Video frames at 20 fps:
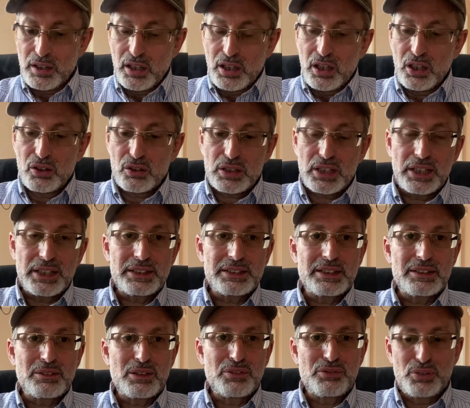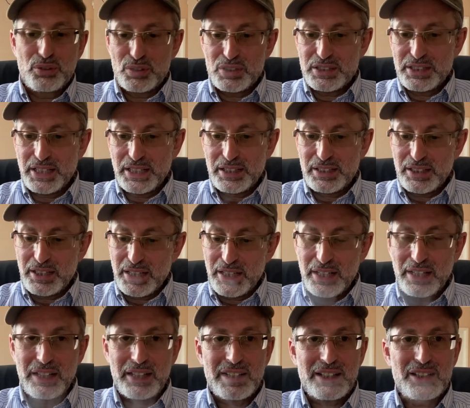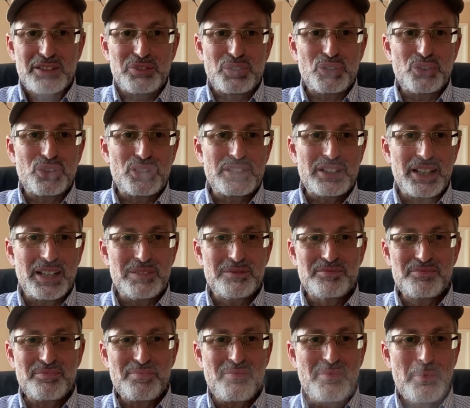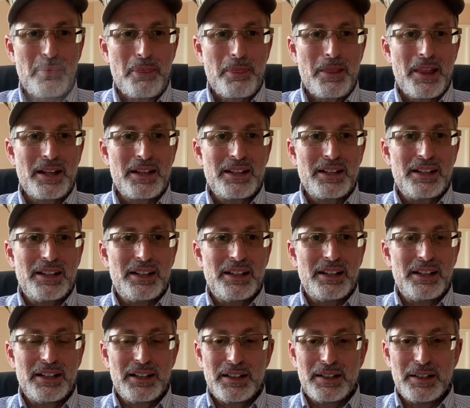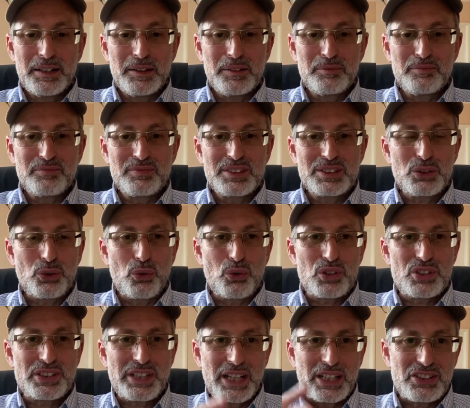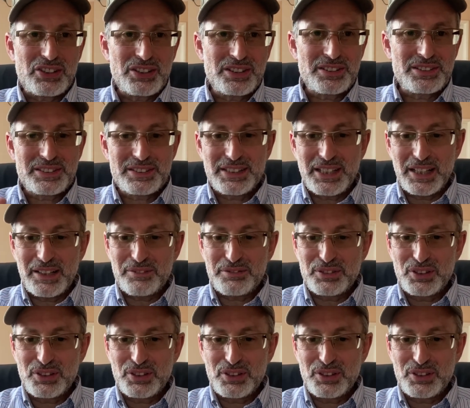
Okay, the review has taken a heck of a long time. Um, it's all sections that I've